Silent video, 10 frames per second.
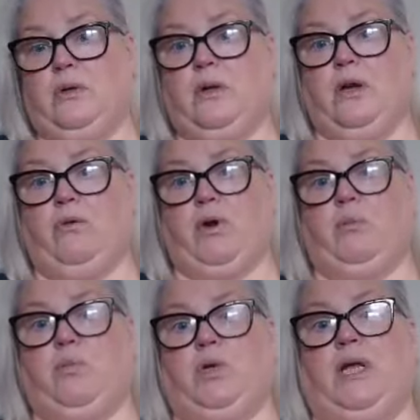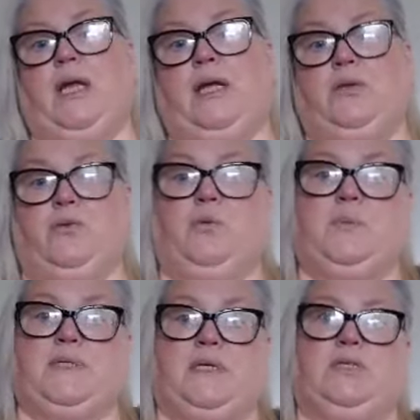around money and your own
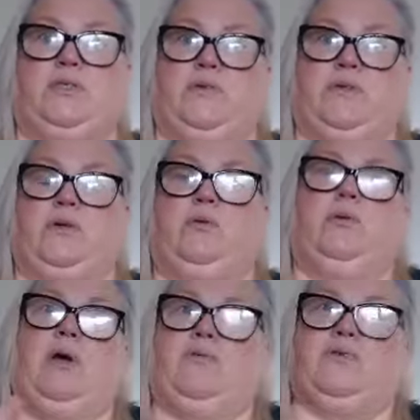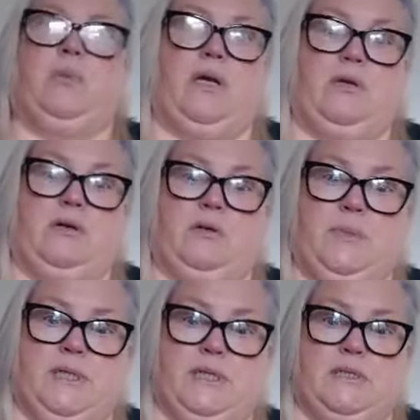possessions. You have to pay your
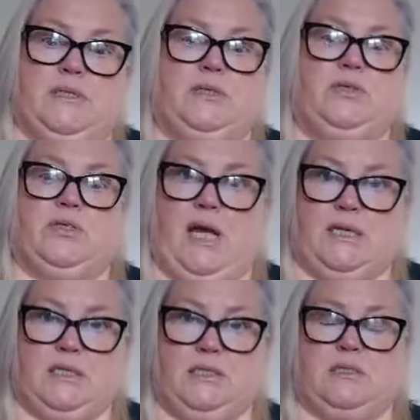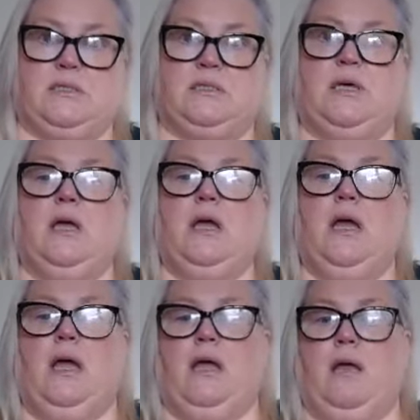bills and your taxes,
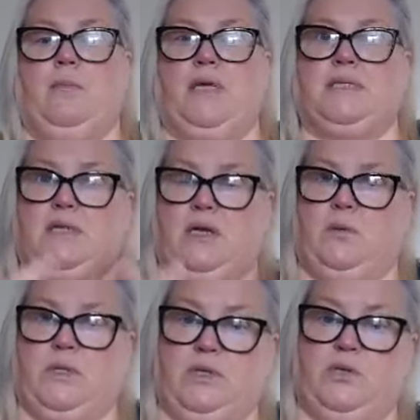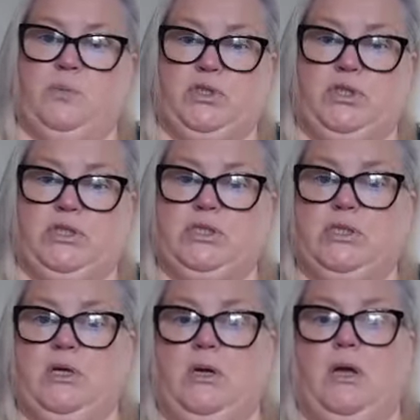and stay within your
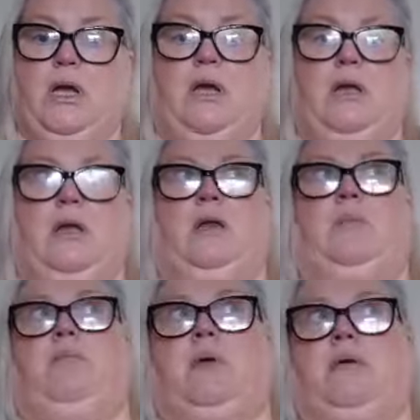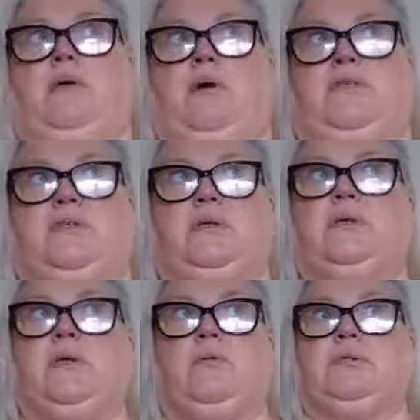budget. You have
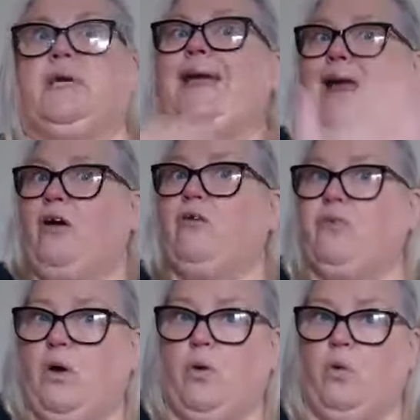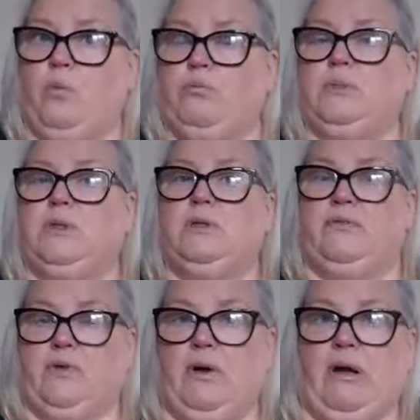to, take care of your home
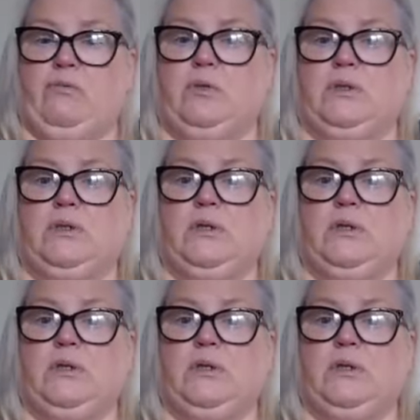if you have one,